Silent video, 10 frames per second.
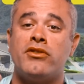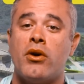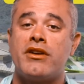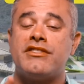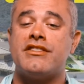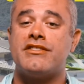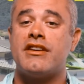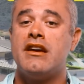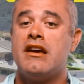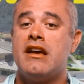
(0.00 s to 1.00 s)
notice
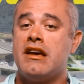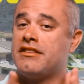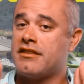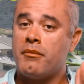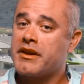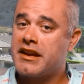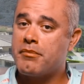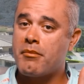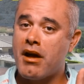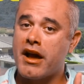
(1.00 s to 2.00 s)
is something to
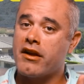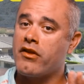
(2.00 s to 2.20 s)
keep in mind.